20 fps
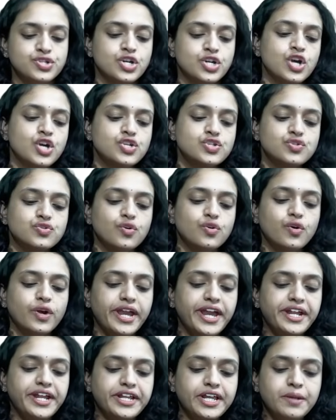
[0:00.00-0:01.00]
So
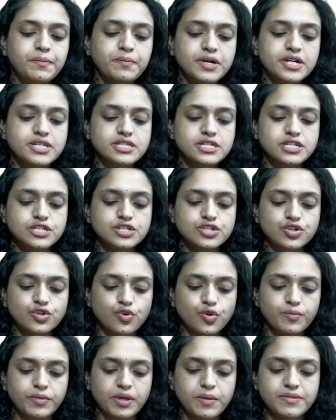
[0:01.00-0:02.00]
18%
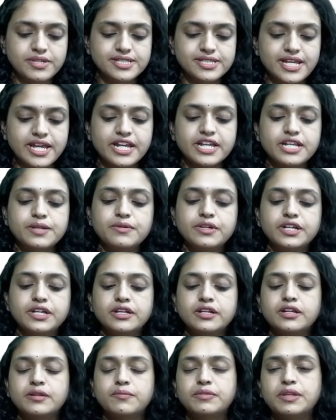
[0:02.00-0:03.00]
chromium is there in
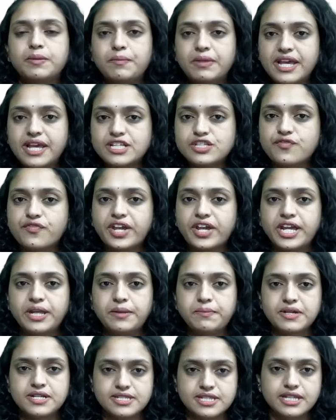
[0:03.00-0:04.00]
the place of
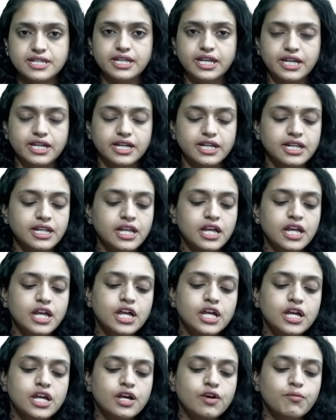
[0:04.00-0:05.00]
8% nickel.
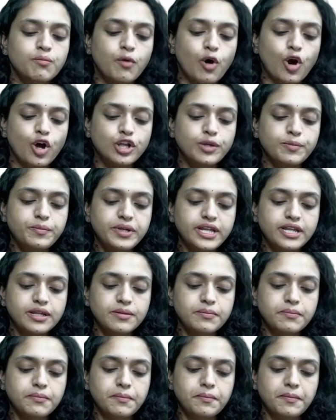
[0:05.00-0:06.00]
Molybdenum,
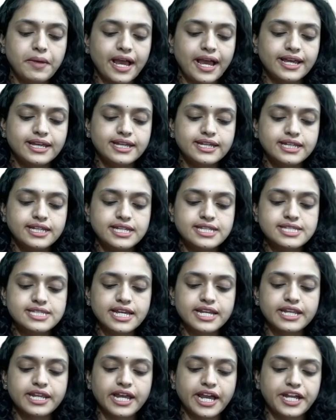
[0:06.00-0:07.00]
manganese and
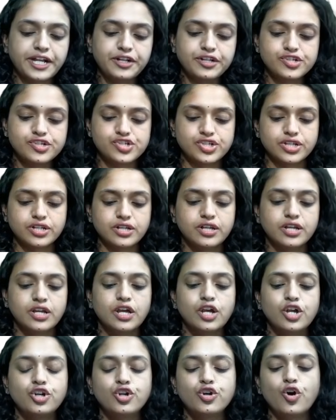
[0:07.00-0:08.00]
nitrogen
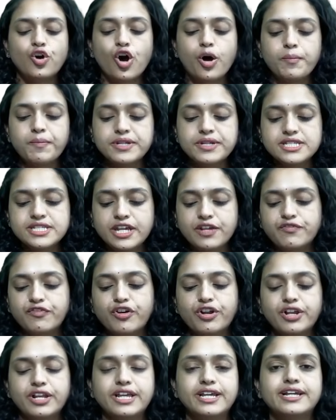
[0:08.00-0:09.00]
to compensate for
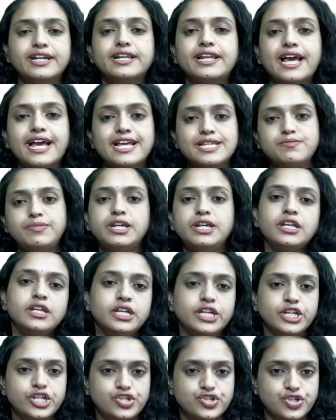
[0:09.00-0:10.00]
nickel has been
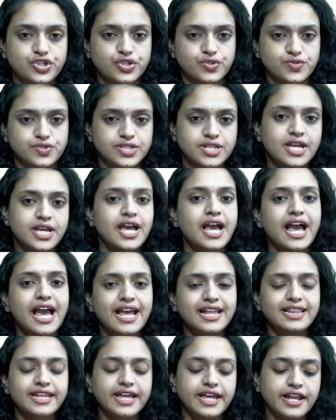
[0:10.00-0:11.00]
introduced. And
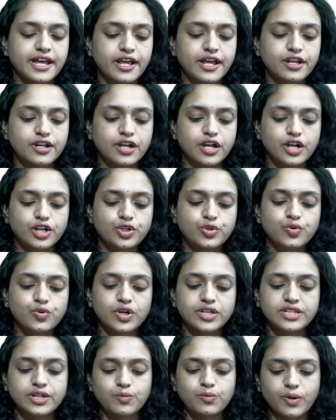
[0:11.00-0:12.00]
there are two
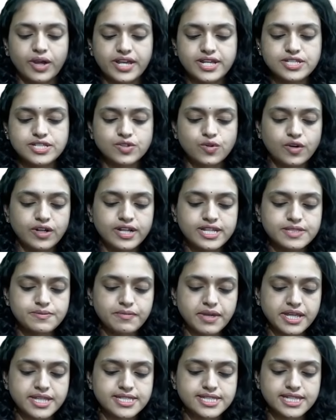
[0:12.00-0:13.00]
other wires called as
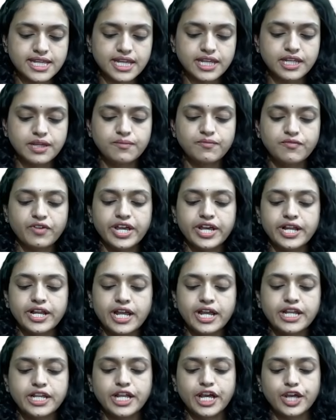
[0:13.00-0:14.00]
mezzanium wire
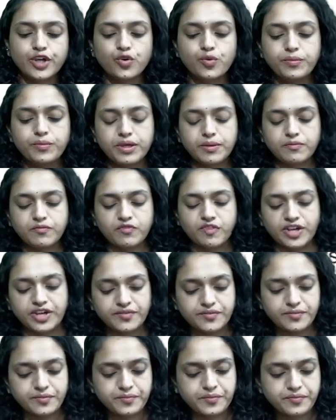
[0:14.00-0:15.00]
and niobium wire.
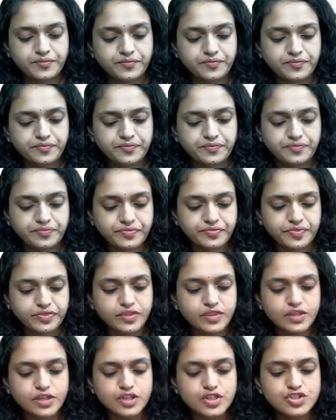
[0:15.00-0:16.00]

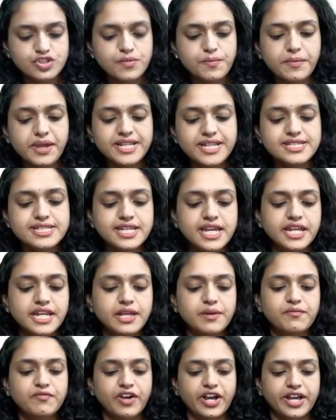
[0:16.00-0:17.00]
So mezzanium
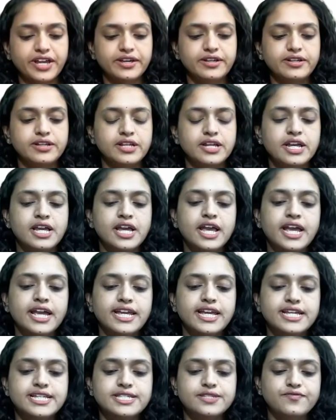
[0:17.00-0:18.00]
wire
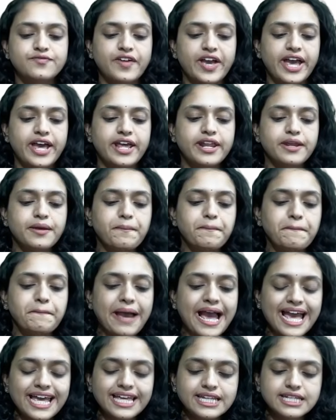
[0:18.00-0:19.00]
is where
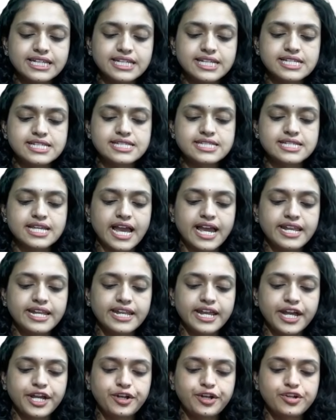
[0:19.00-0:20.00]
manganese and
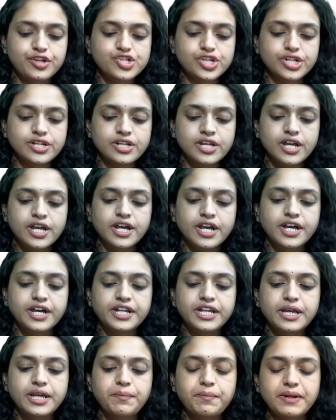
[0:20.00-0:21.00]
nitrogen
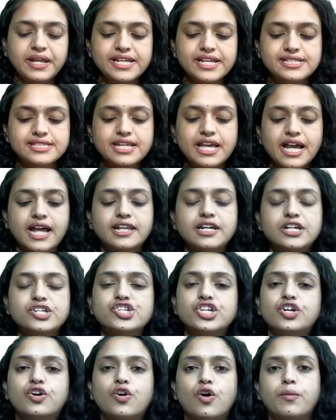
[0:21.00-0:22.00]
replace the allergic
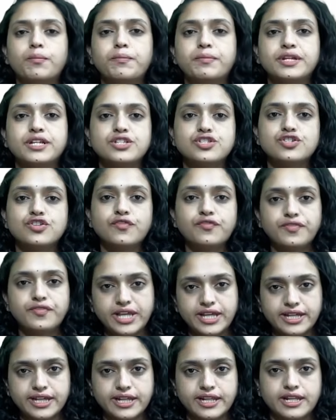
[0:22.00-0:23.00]
components of
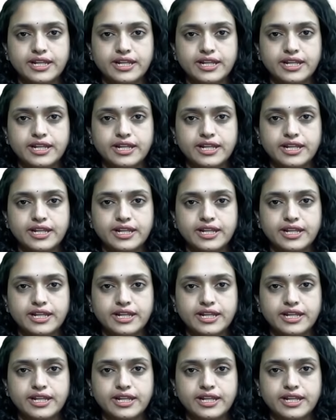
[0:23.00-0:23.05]
nickel.